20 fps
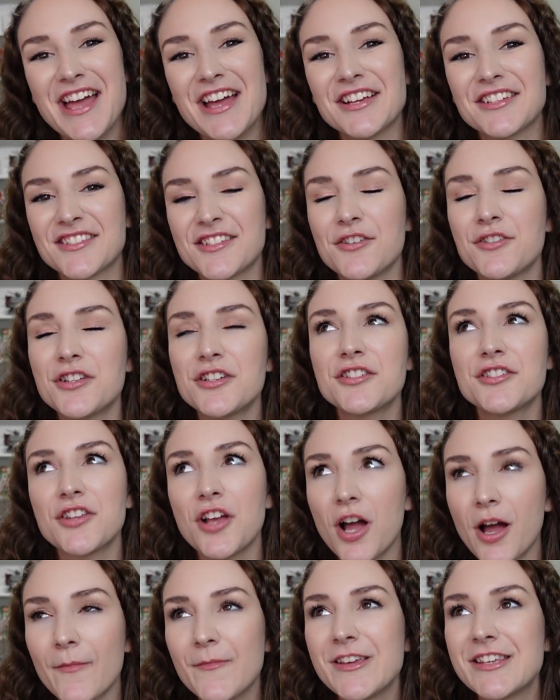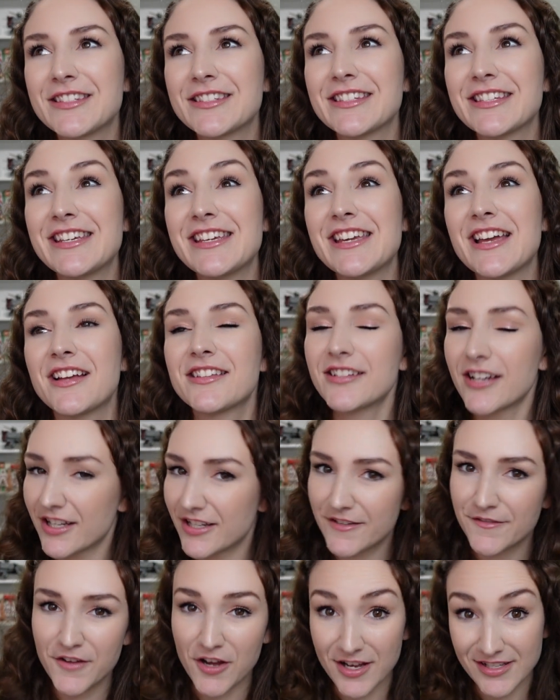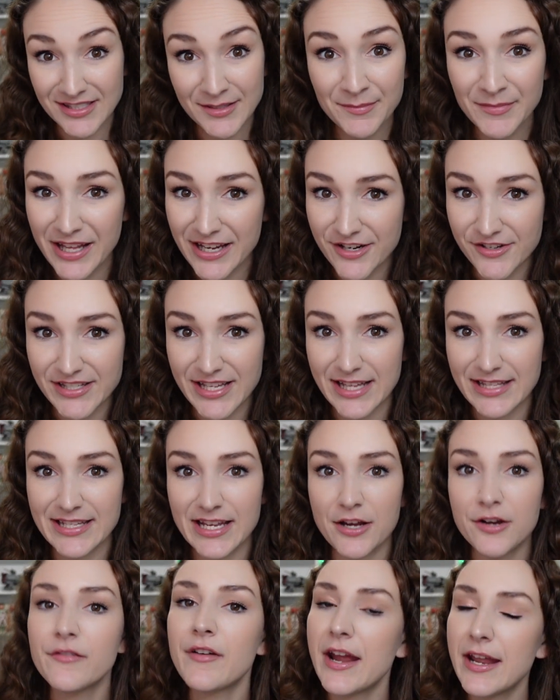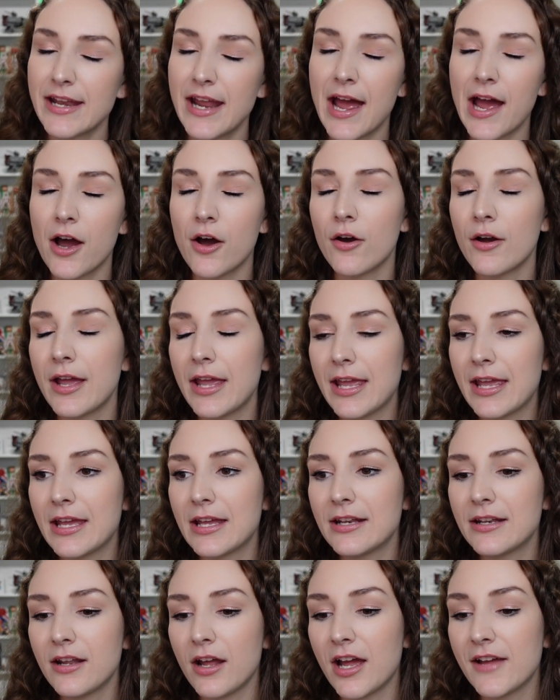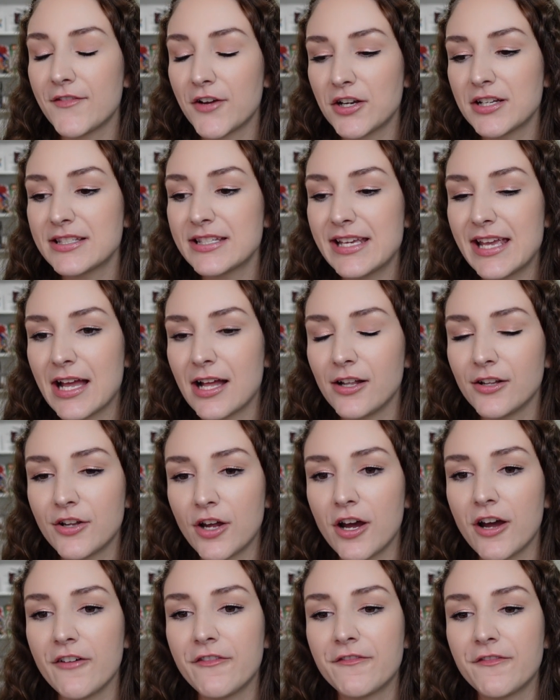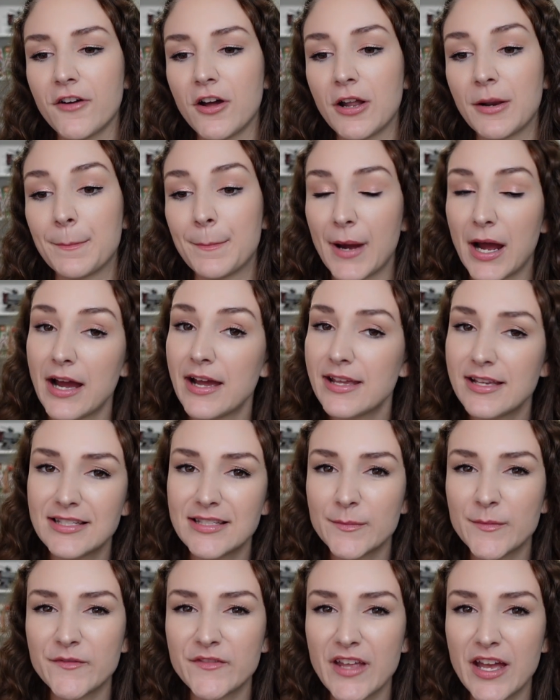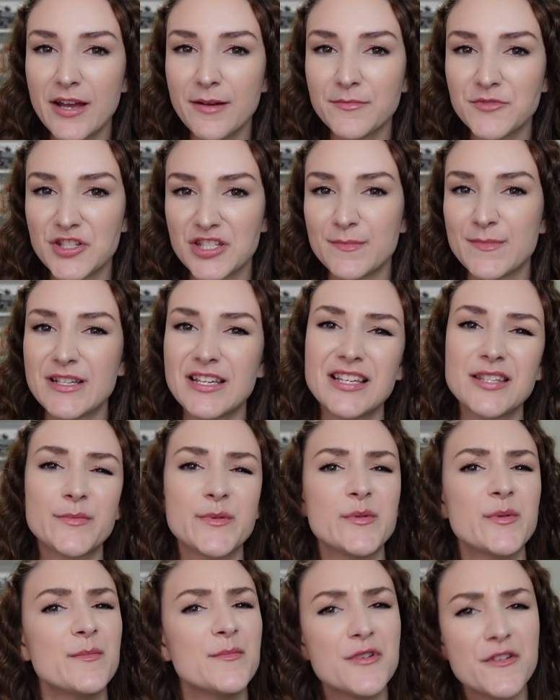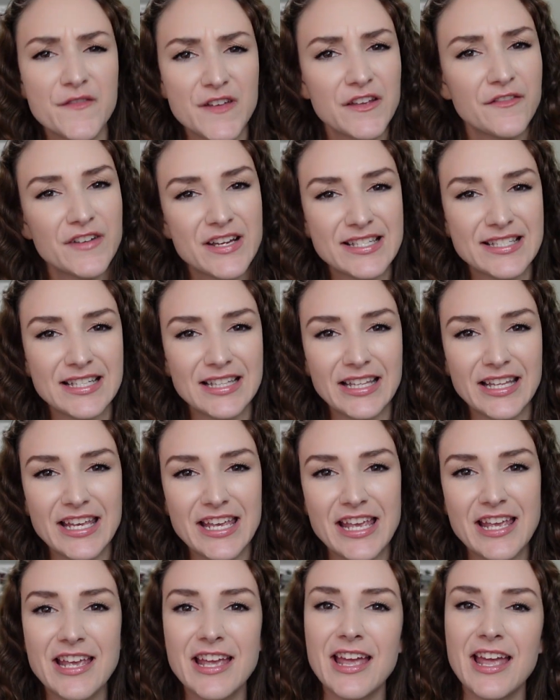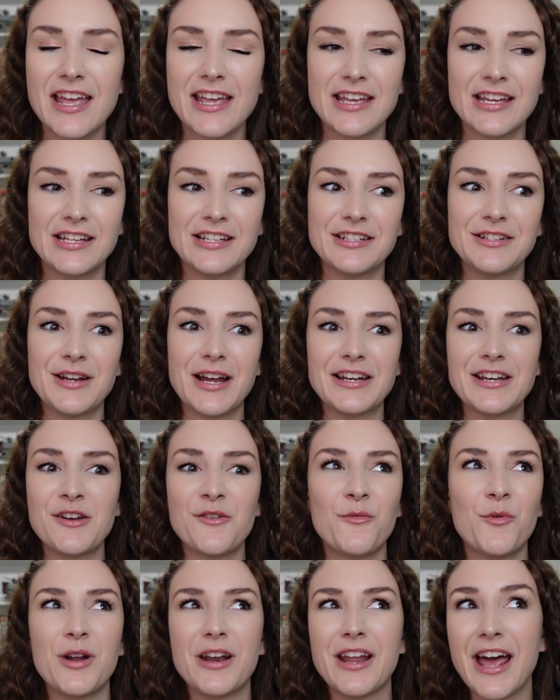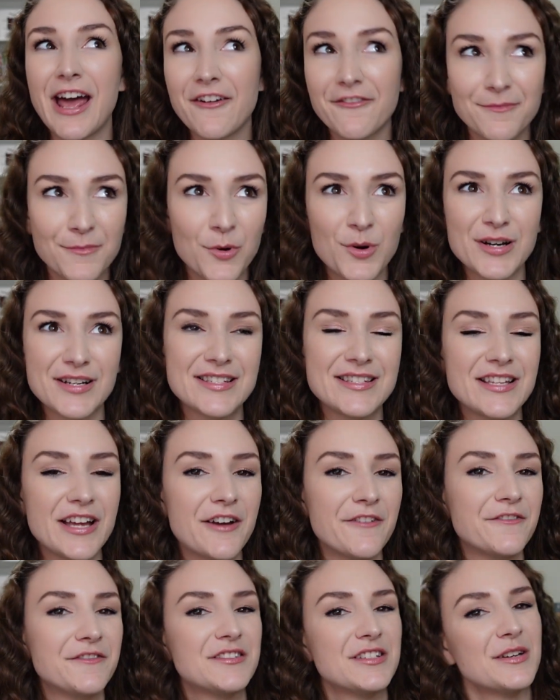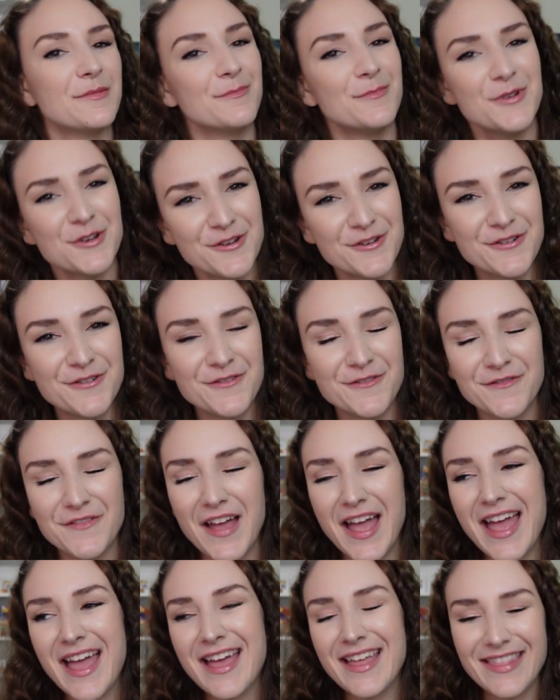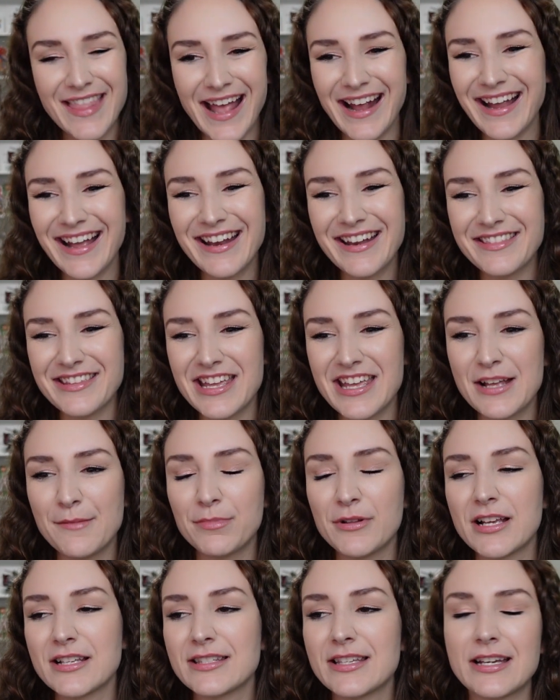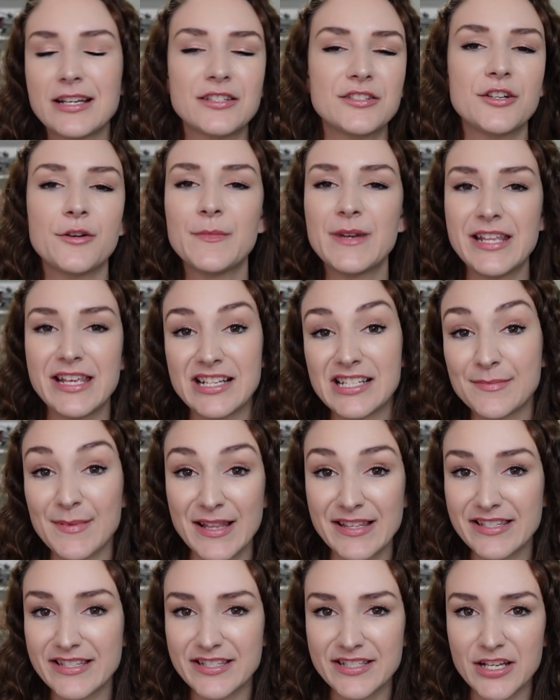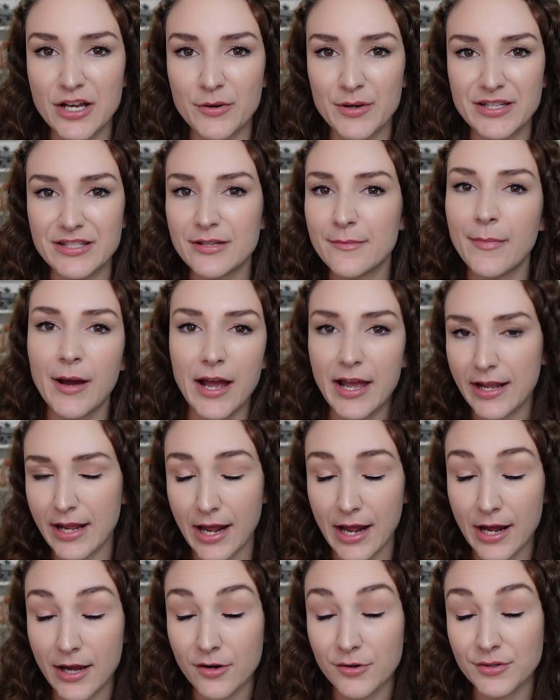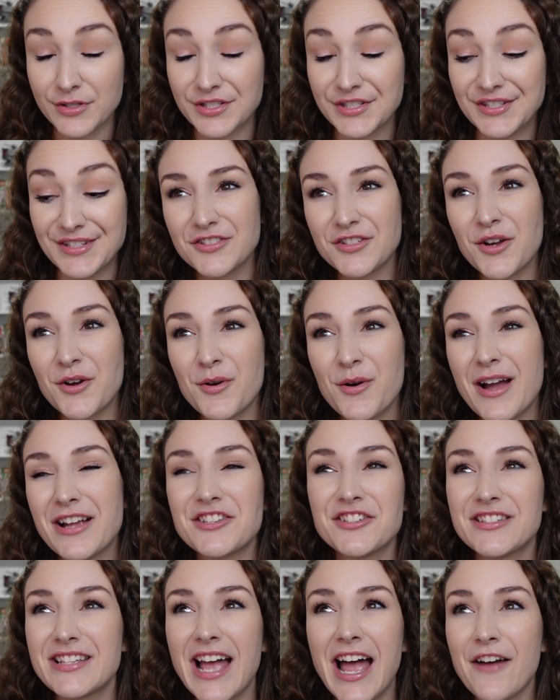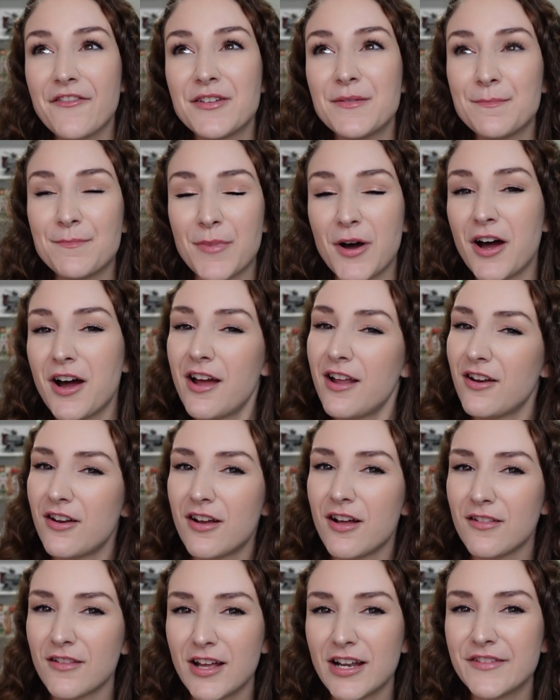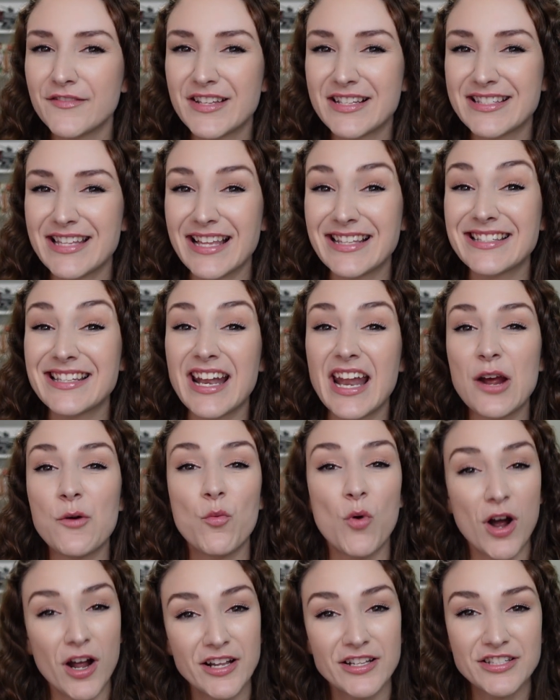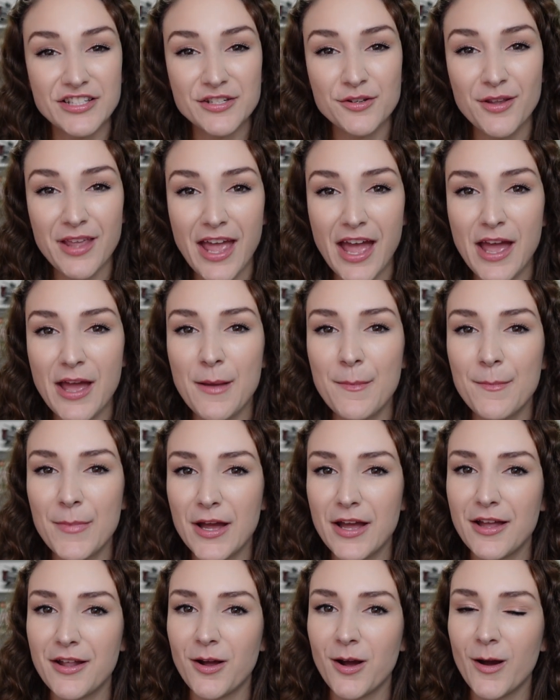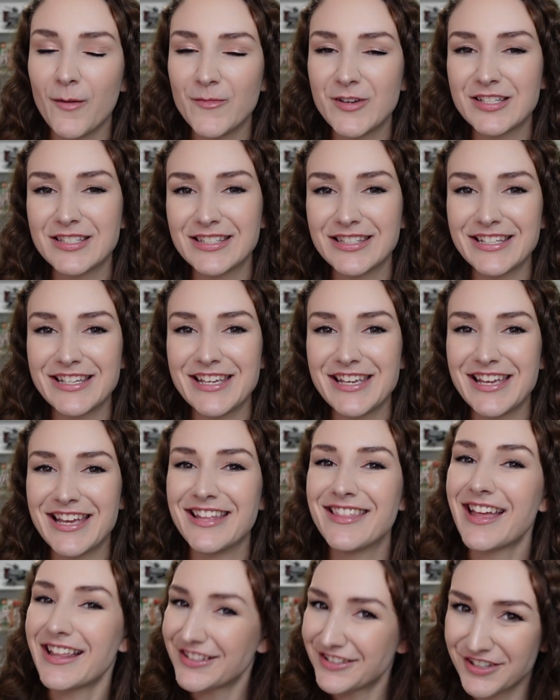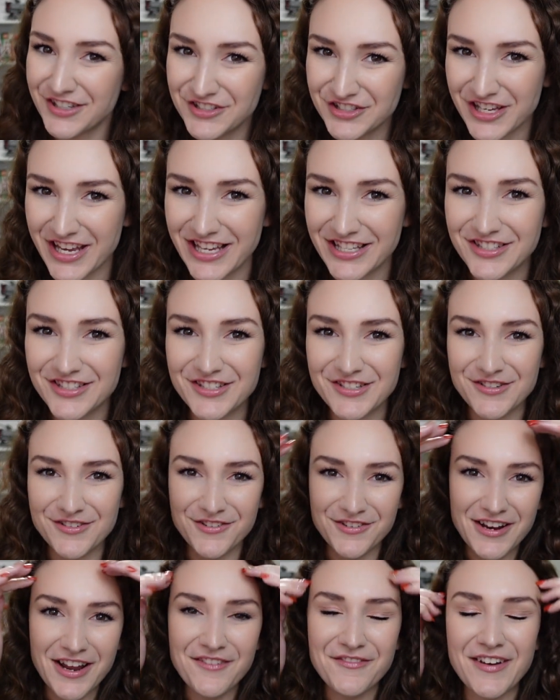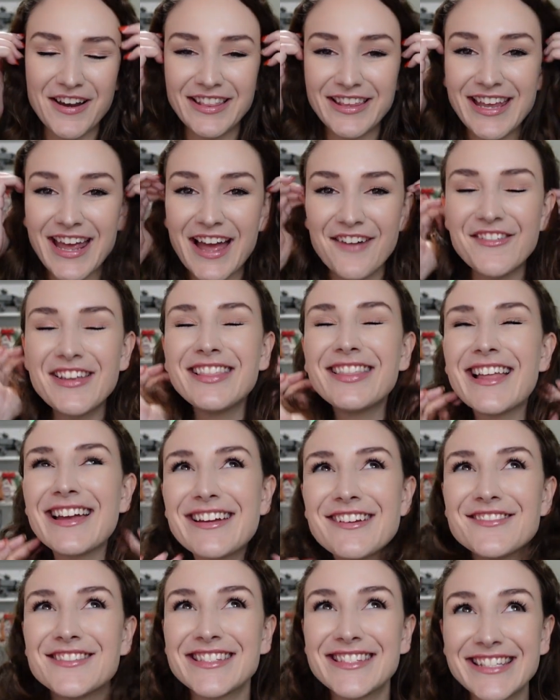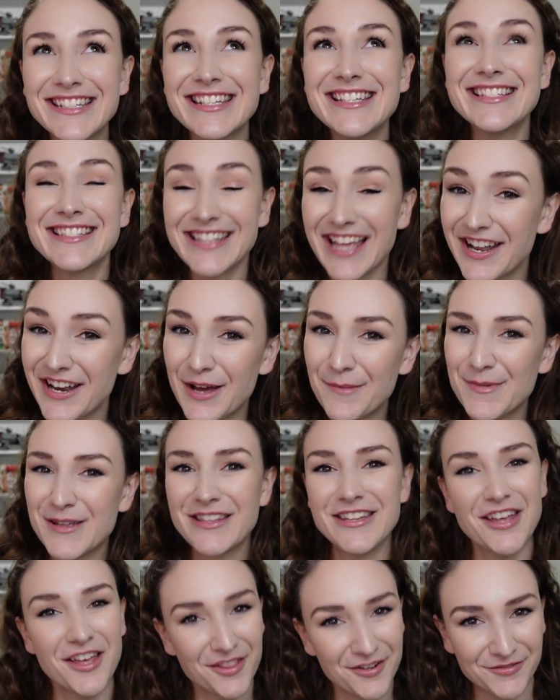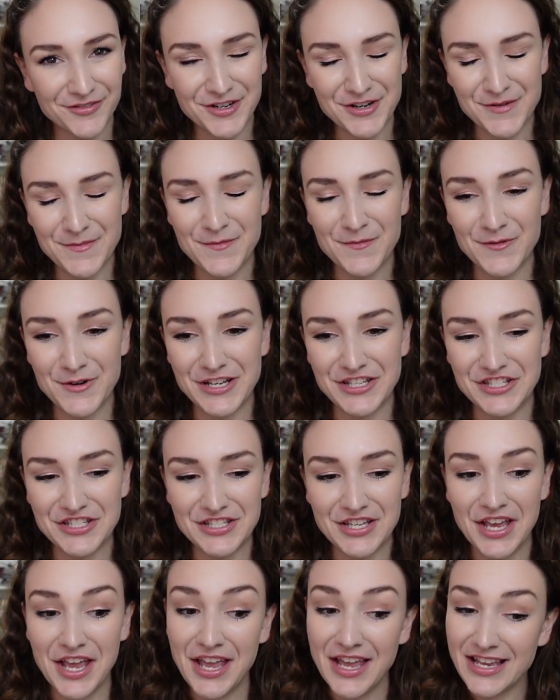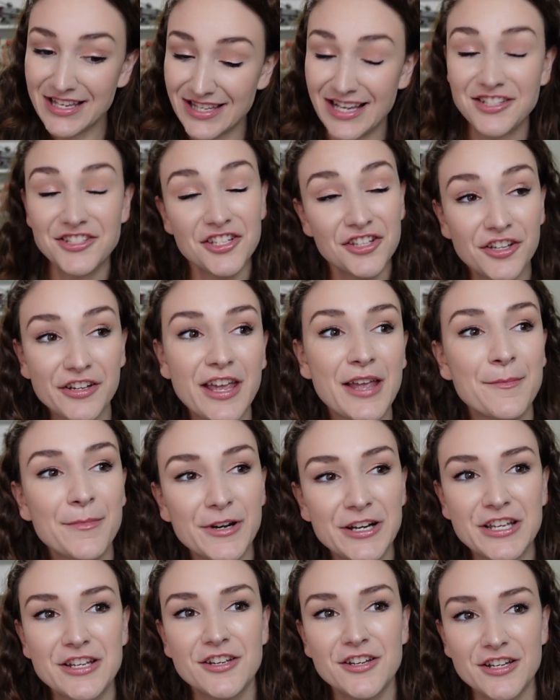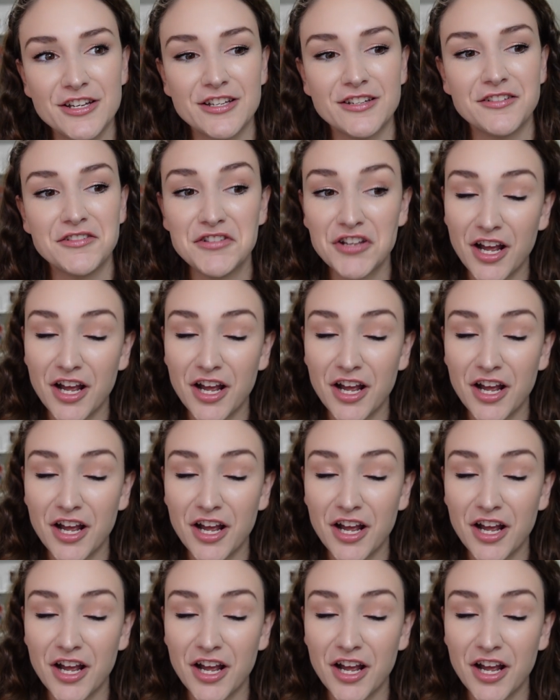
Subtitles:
So there's obviously a ton of awesome Lego sets out right now, and I've honestly held off on buying some of them just because we were moving recently and I didn't want to have more stuff to move, that kind of thing. Plus, like, so many expenses go into buying a house. So I just haven't bought a lot of the sets that I want to yet, but obviously that's gonna change soon. I finally have a Lego City set up in the other room, which is actually looking pretty good.